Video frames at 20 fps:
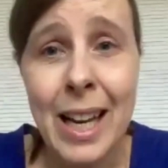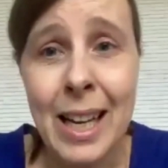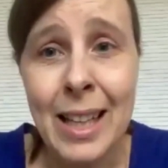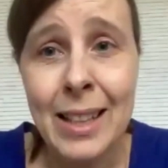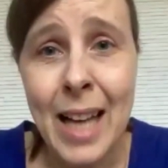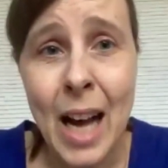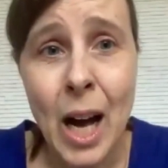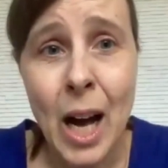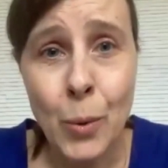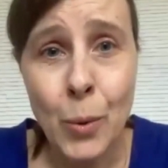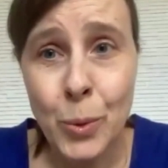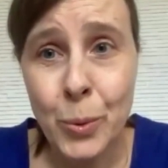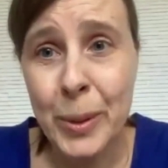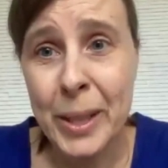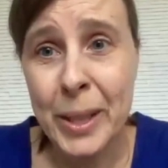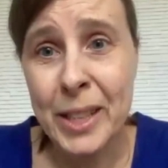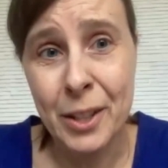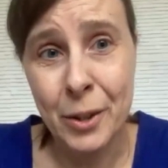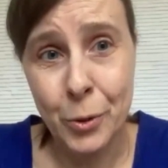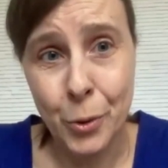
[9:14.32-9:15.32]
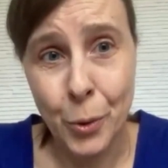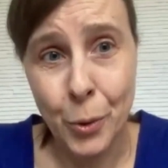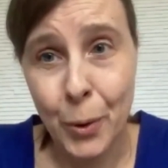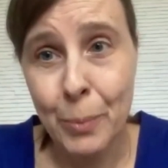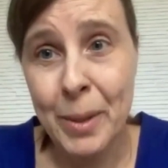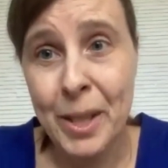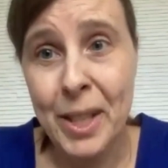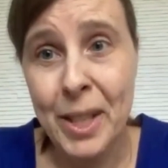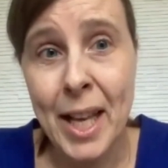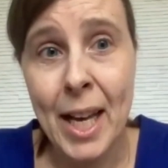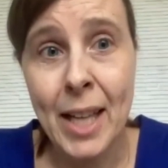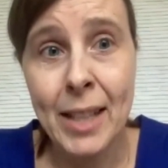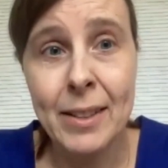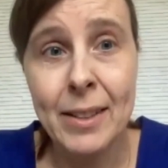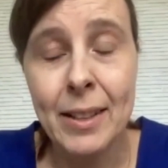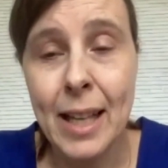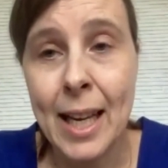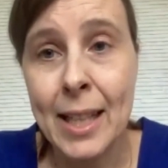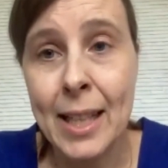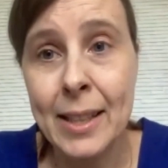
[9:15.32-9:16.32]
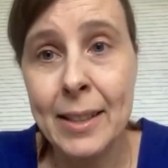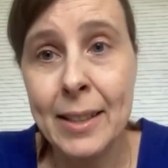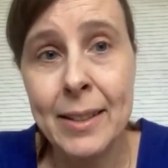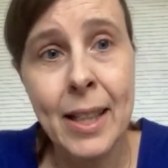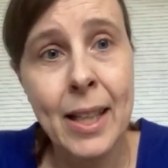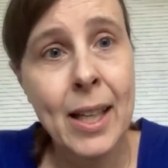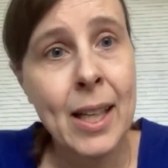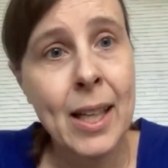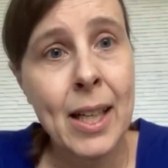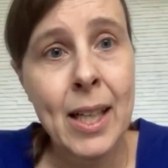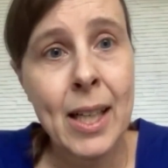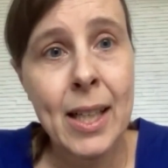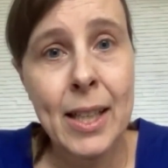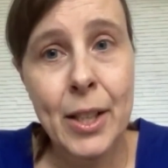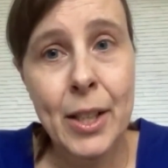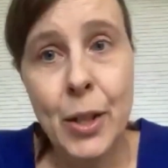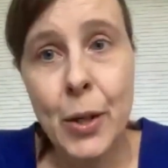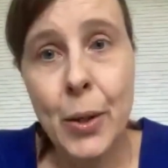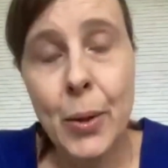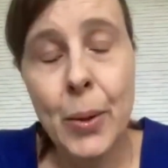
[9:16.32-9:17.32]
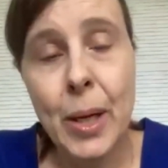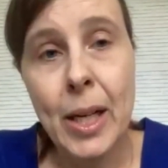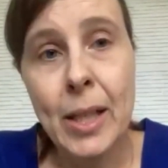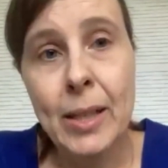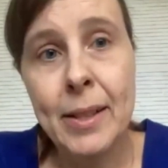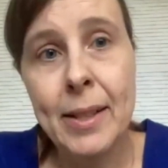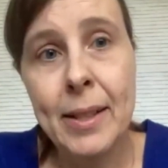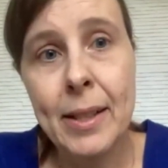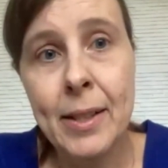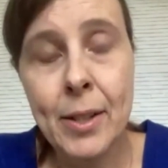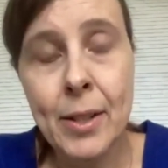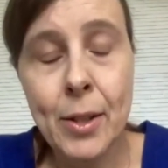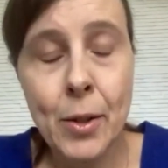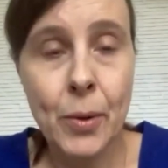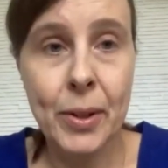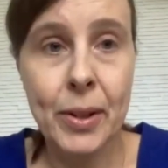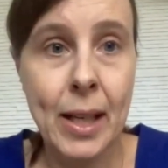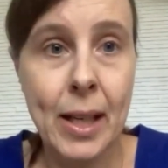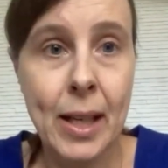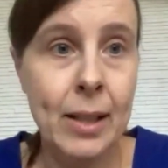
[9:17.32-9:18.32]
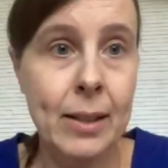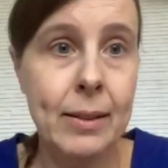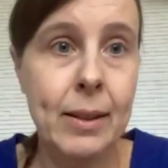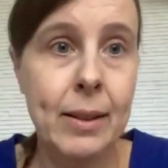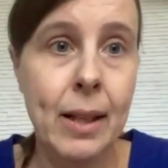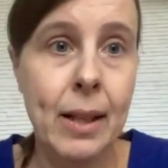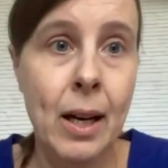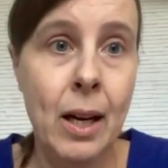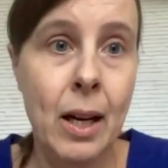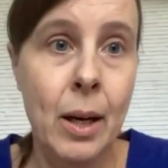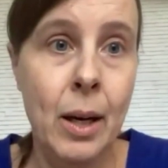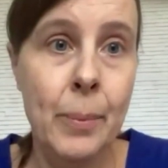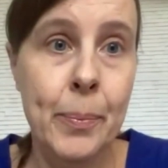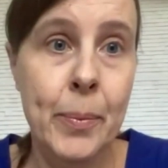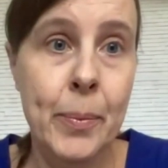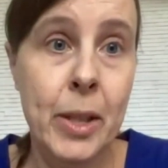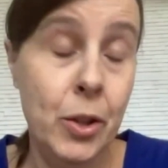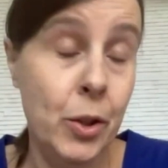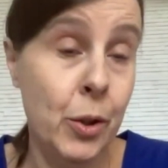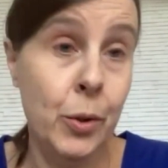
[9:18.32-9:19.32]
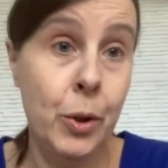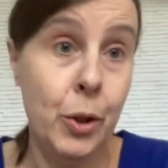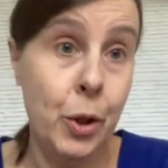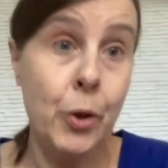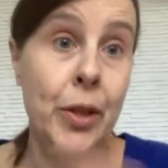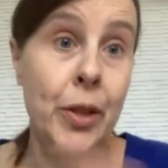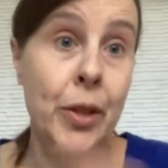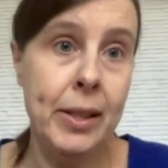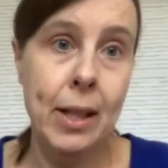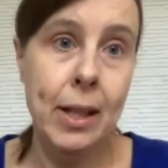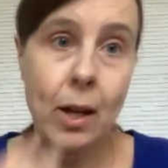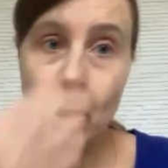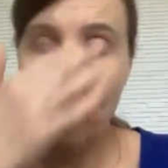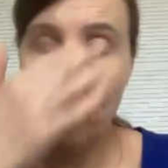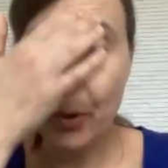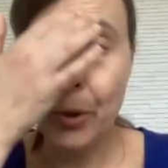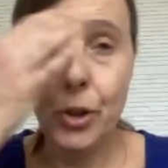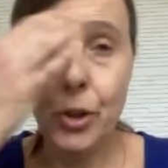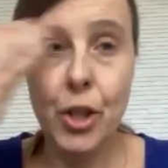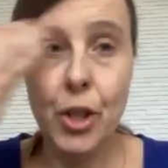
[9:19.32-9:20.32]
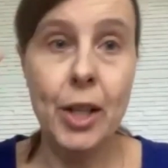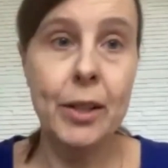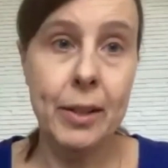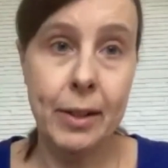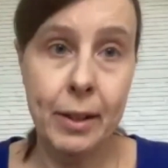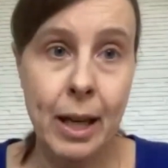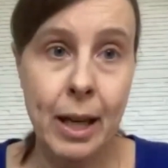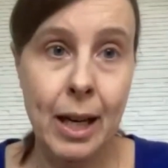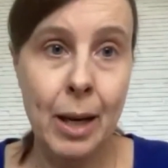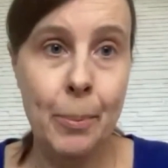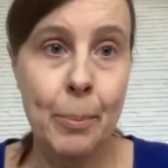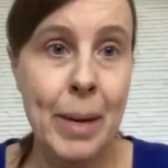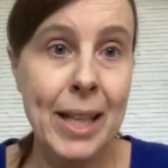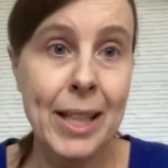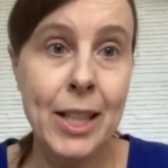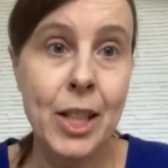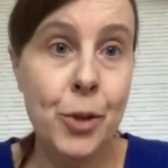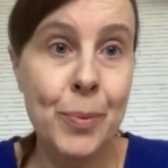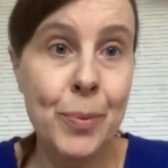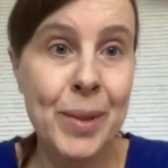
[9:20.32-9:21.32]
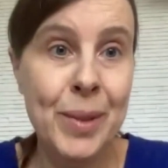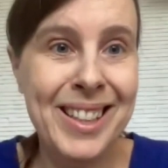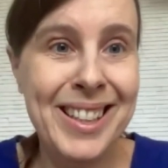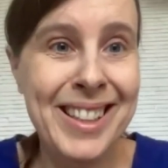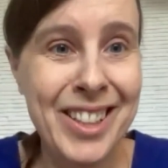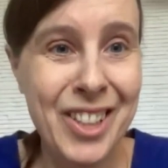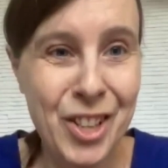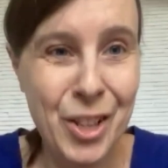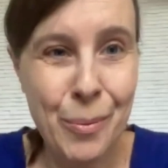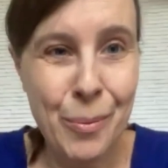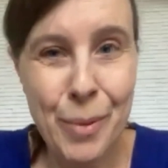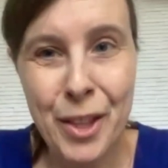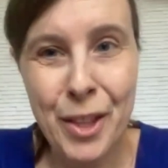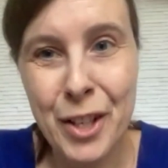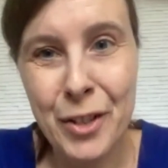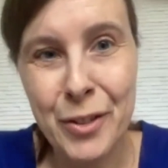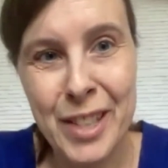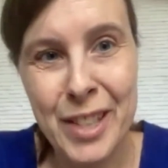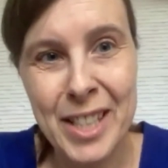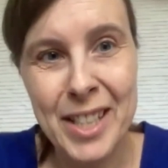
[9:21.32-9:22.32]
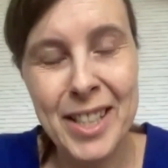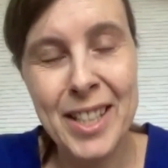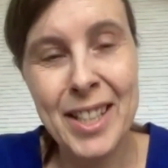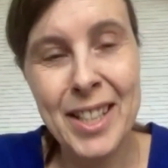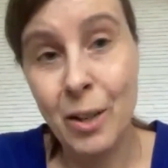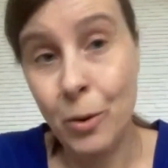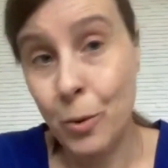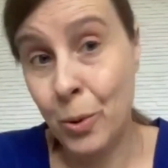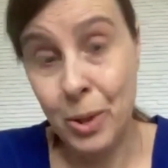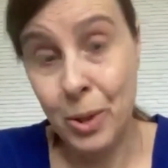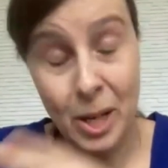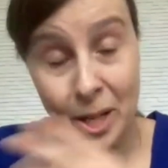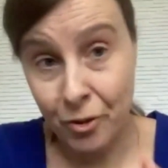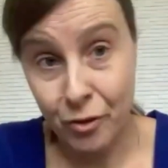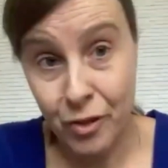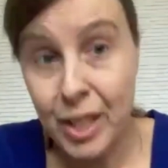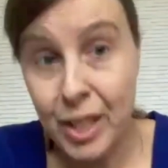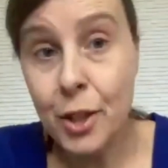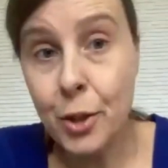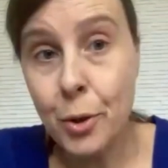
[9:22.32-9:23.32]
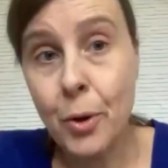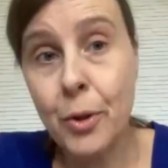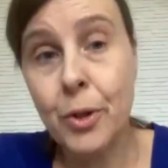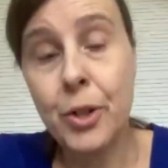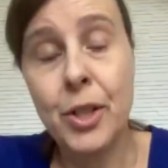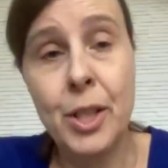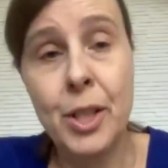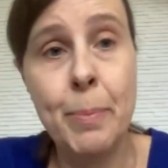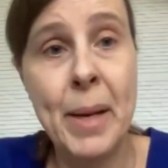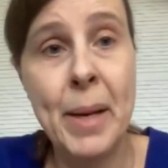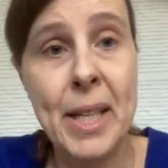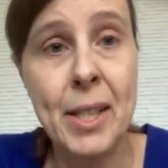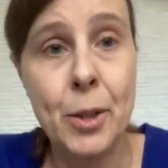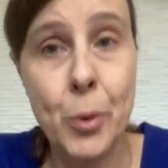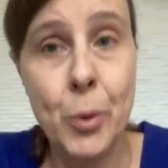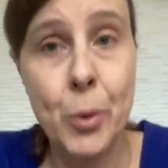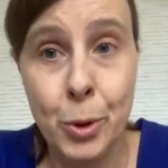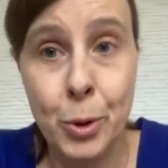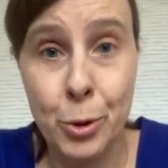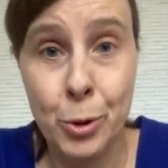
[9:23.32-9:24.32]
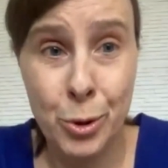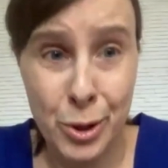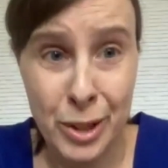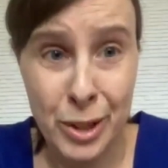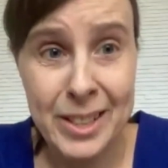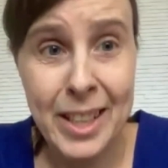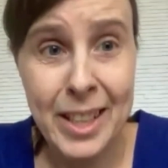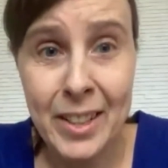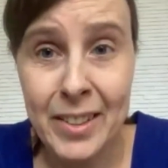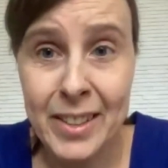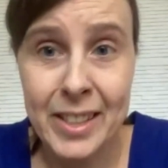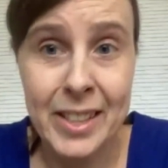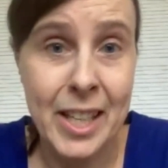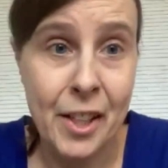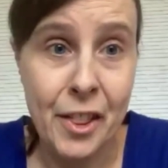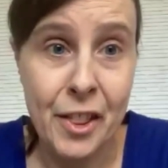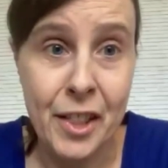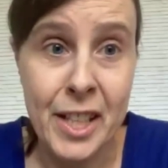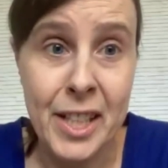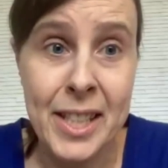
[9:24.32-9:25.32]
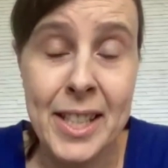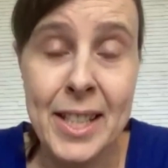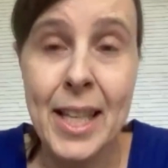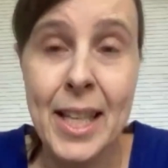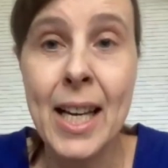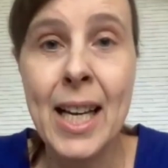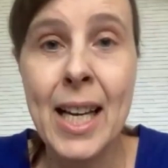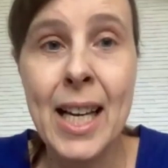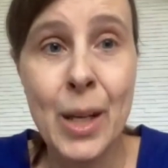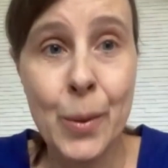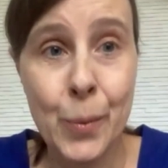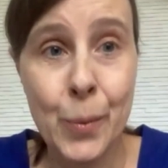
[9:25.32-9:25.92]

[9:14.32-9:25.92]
and how do we determine that? And, it's not that, currently our project management leadership theories and research is based on utilitarian ethics,